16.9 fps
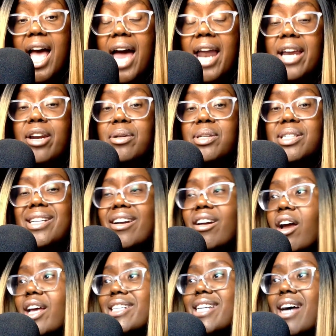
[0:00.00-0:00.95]
And I noticed I
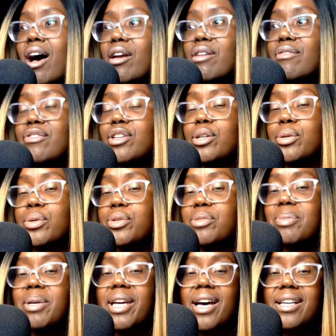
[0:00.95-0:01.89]
got a ton of views
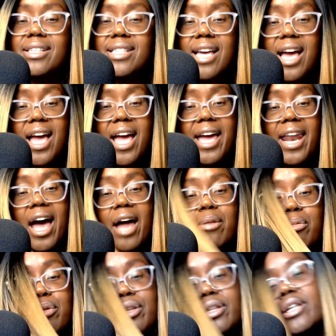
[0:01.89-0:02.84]
because it had
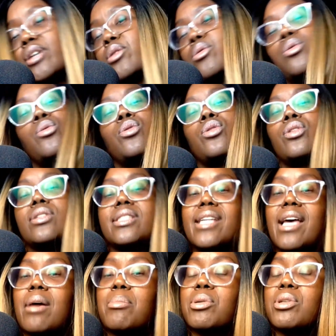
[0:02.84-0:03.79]
really cool
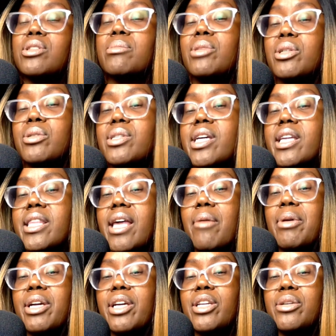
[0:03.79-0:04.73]
sampled music that
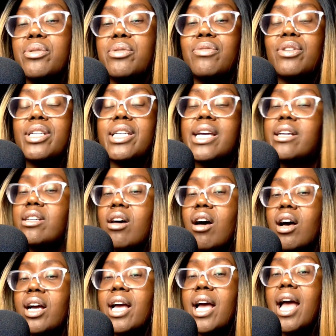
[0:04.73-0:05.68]
we could use for
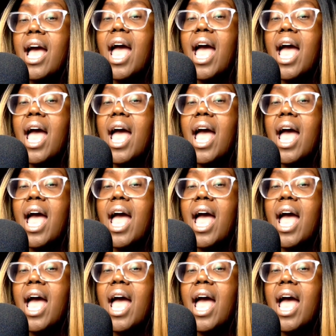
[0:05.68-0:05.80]
TikTok.